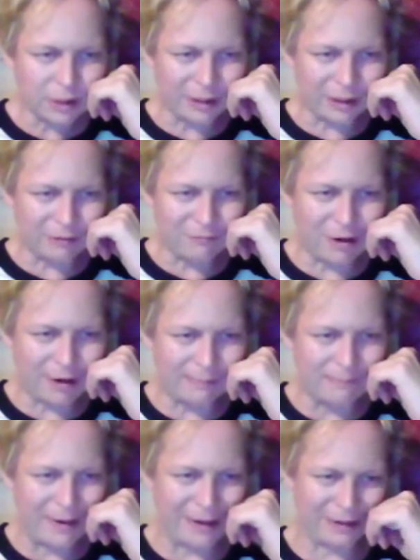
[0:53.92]
got
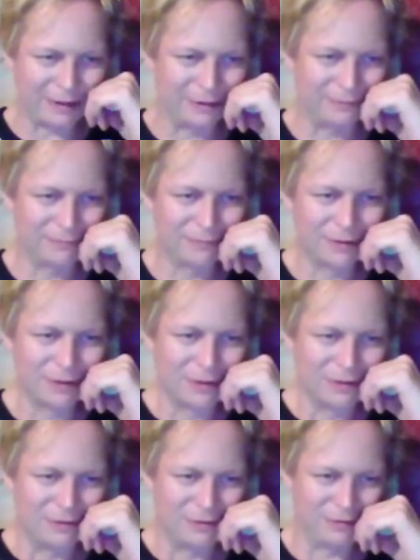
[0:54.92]
robbed back in
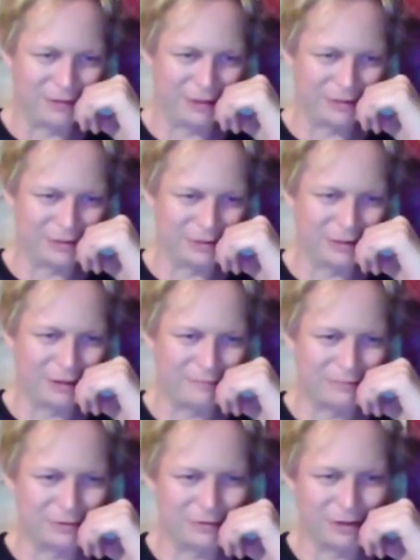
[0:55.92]

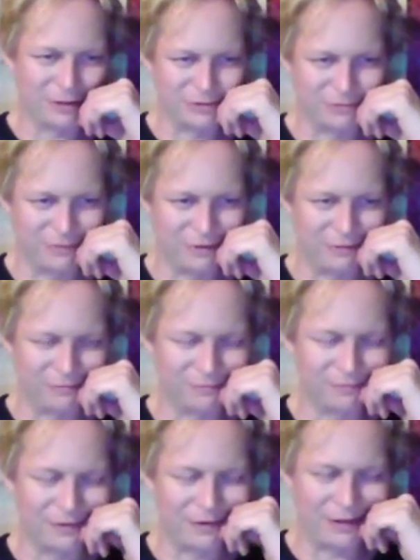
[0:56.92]
2011, 2012,
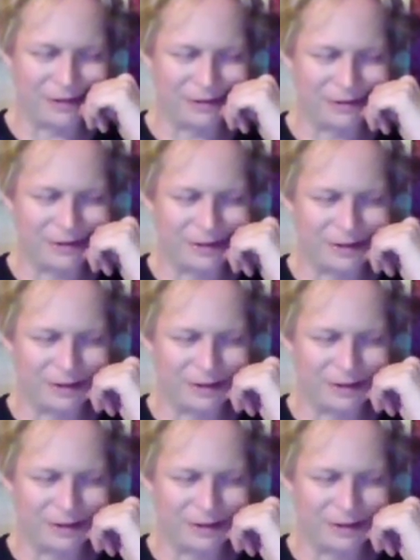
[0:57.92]
and